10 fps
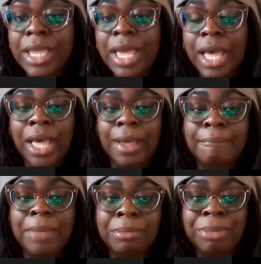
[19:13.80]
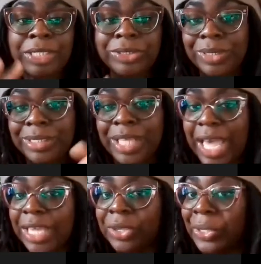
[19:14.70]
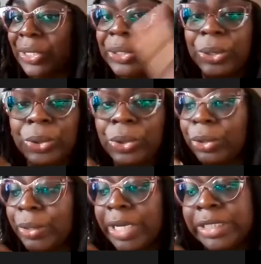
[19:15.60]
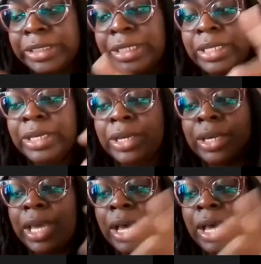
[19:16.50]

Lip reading: And by doing that, you're getting your whole grains in there.